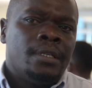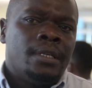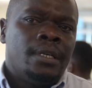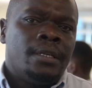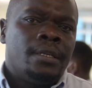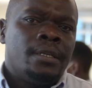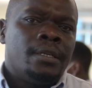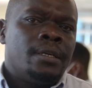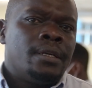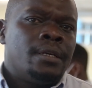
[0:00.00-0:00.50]

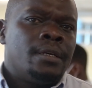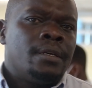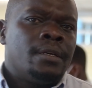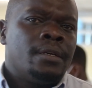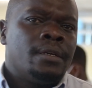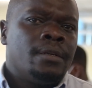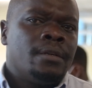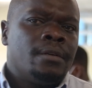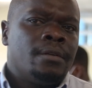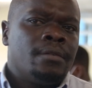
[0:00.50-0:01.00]
And
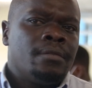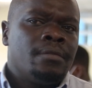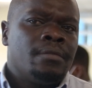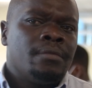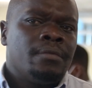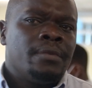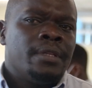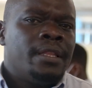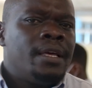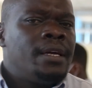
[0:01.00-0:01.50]

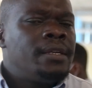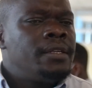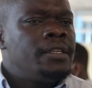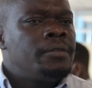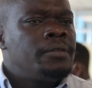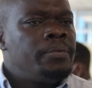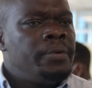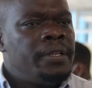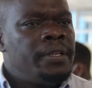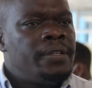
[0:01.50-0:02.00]
with that
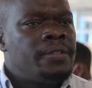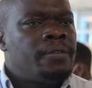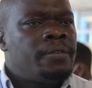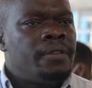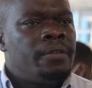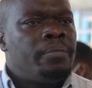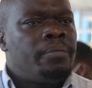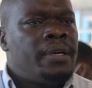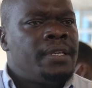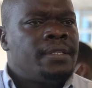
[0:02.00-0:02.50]
experience
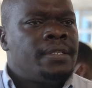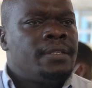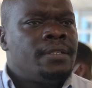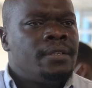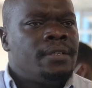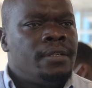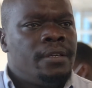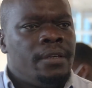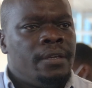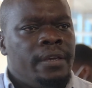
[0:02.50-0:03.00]
of the
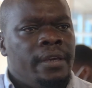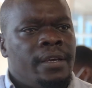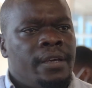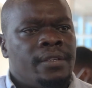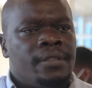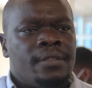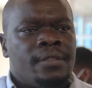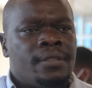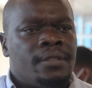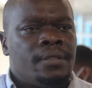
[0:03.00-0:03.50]
past
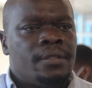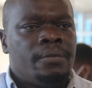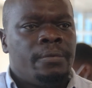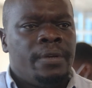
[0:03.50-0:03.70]
years,